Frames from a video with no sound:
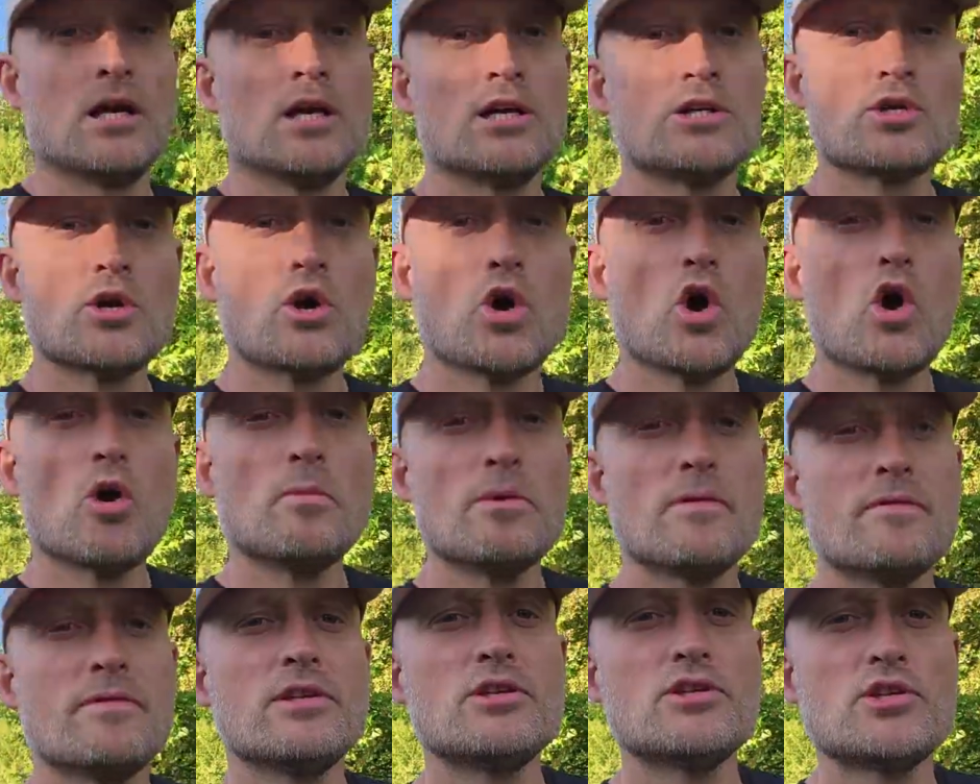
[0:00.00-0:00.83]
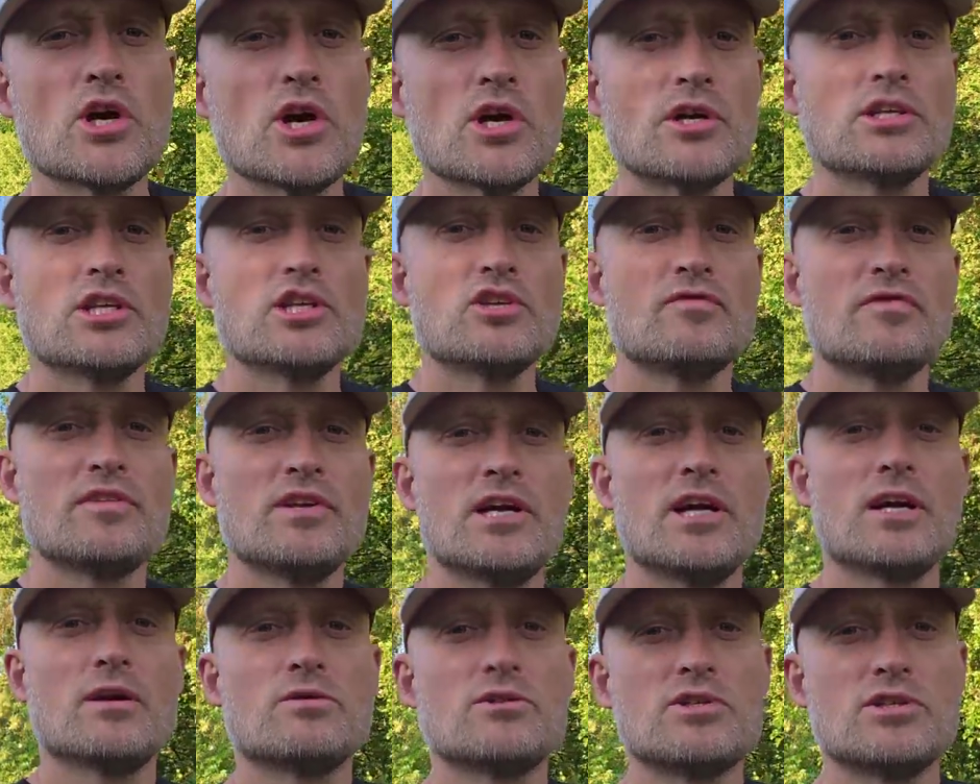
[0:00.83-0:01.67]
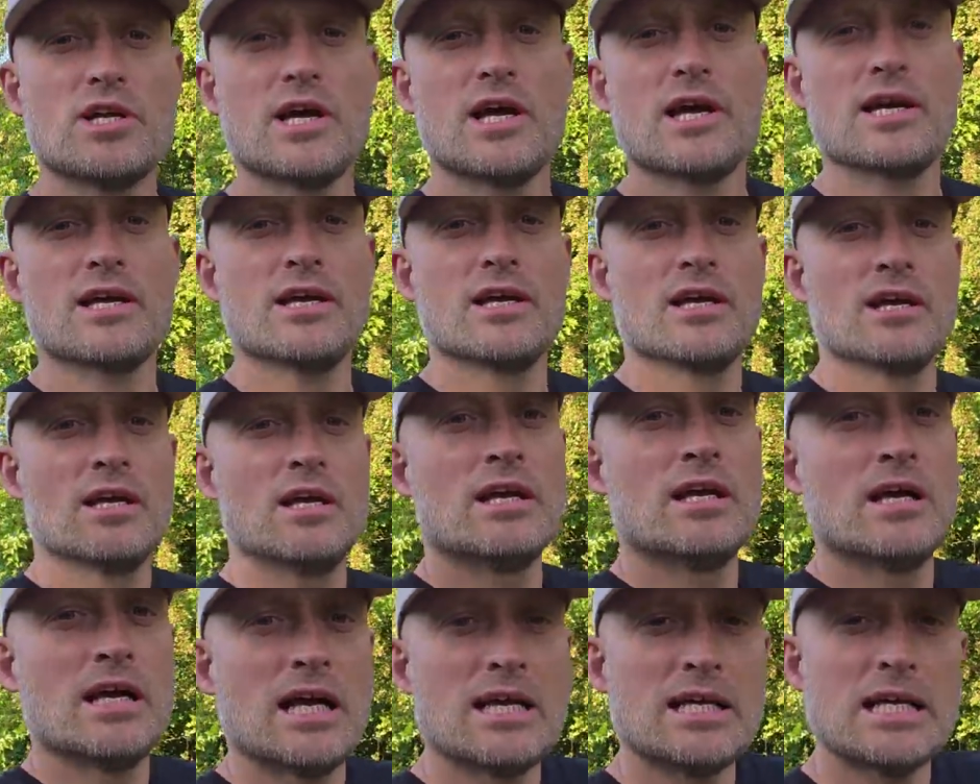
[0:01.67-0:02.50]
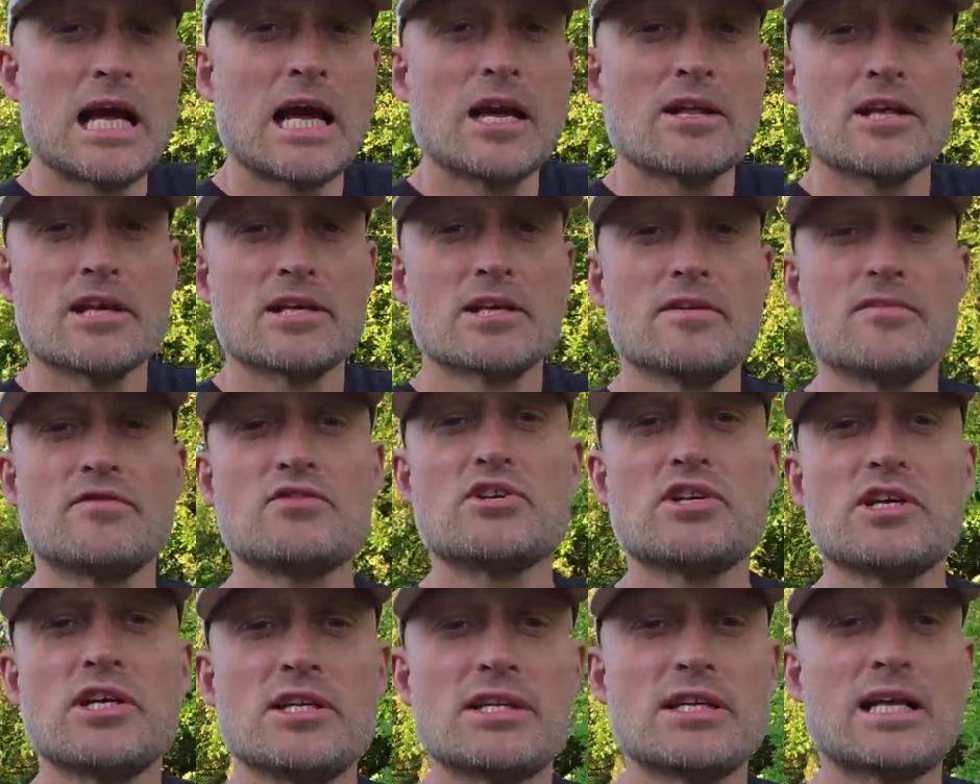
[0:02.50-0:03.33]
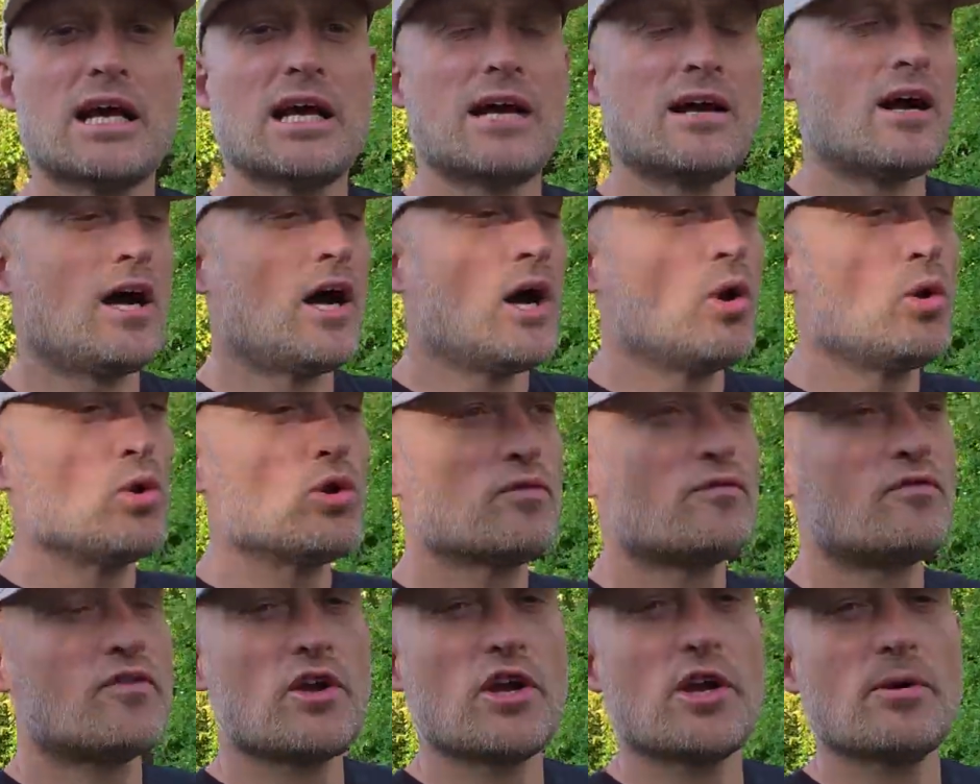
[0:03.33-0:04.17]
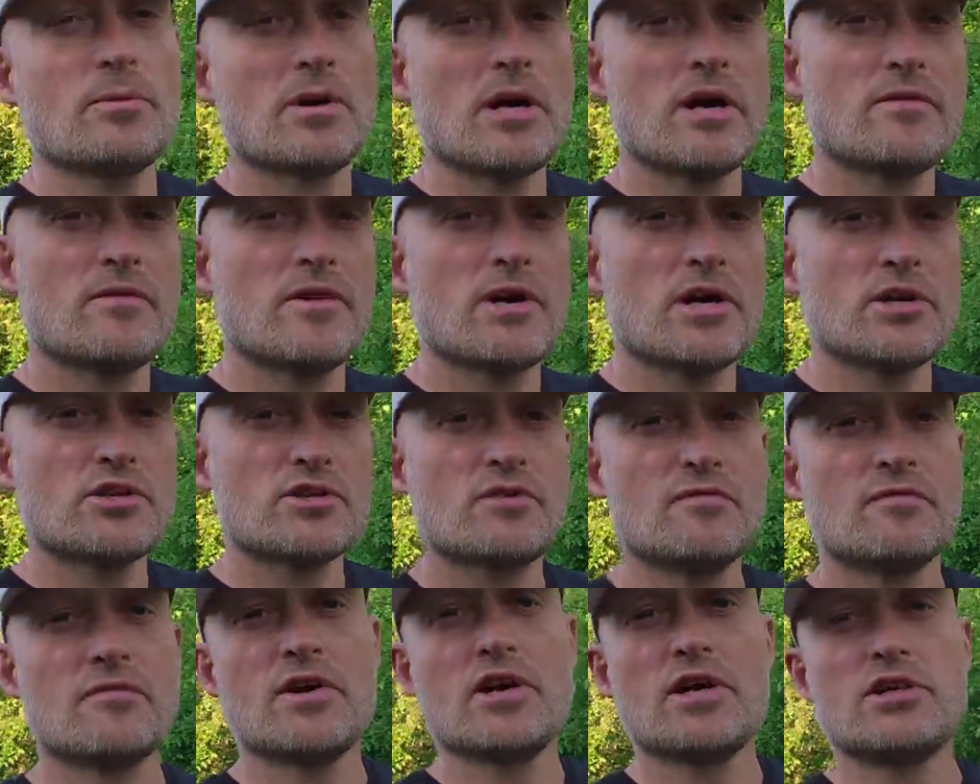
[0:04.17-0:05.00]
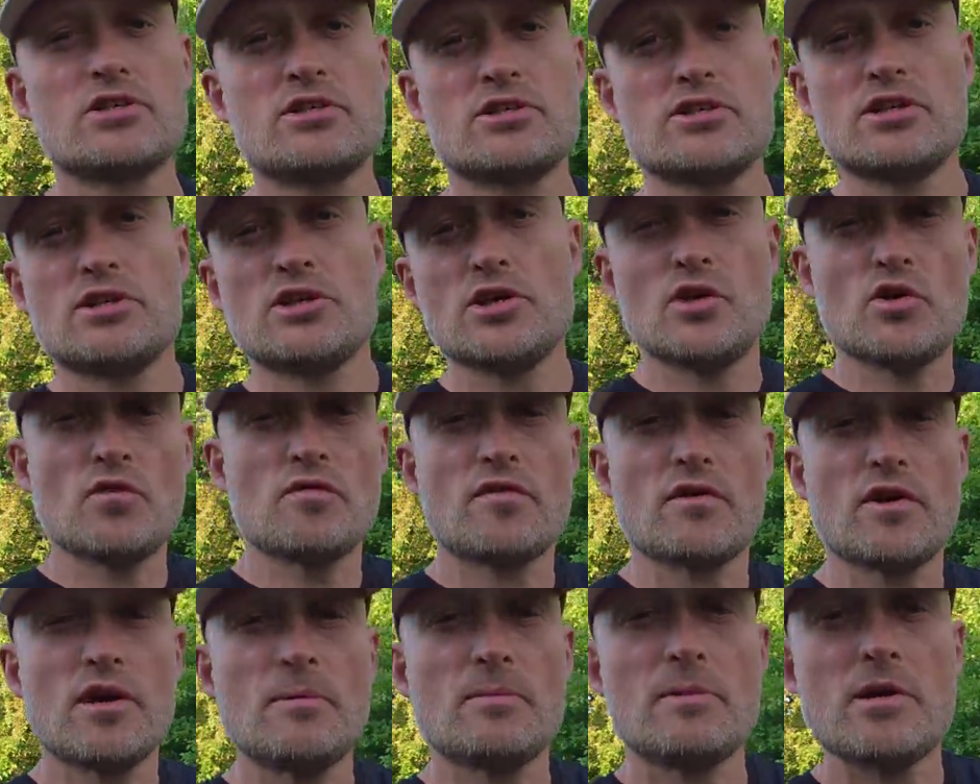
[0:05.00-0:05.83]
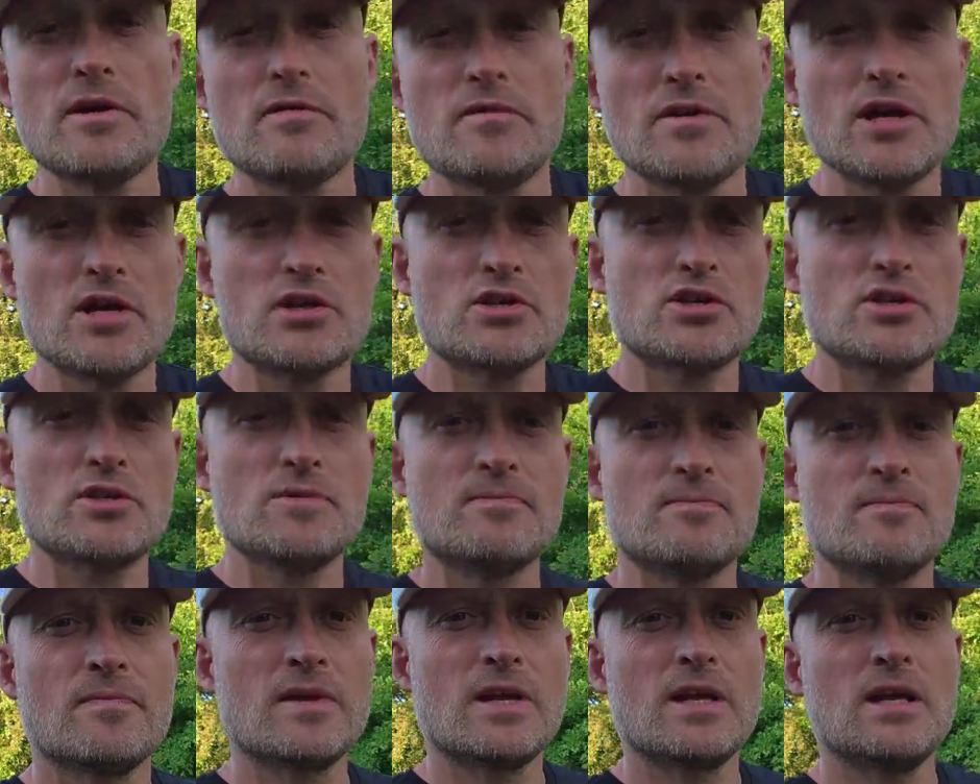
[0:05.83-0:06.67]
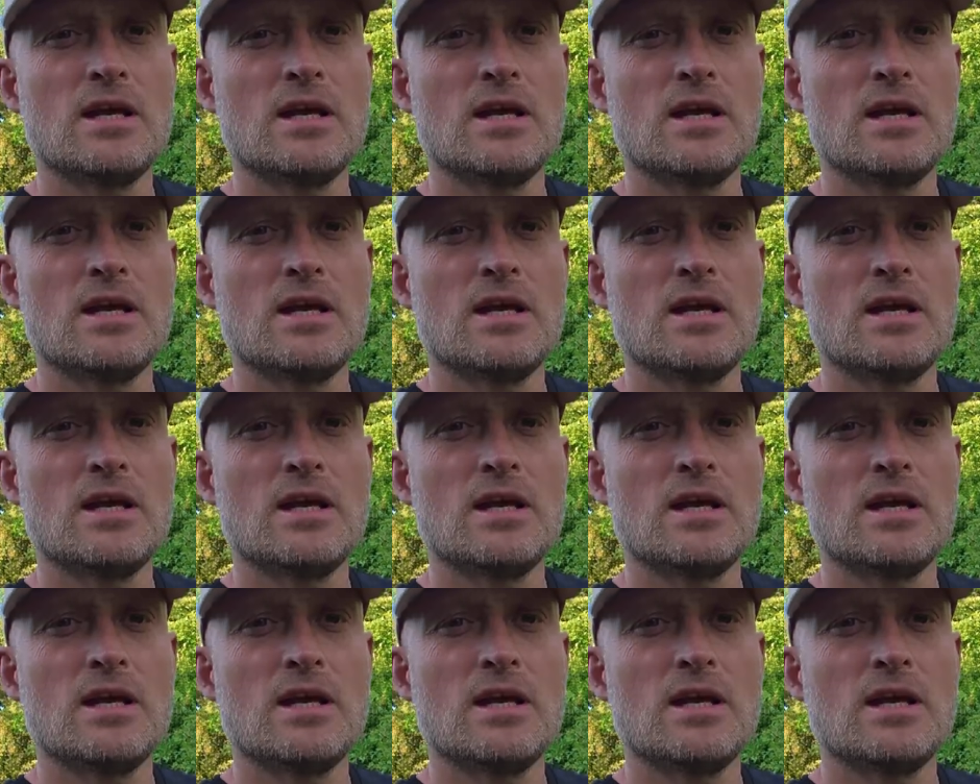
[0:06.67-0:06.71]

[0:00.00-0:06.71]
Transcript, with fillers: So I hope you've enjoyed this video today. And now that you've seen that old firmware version versus the new firmware version,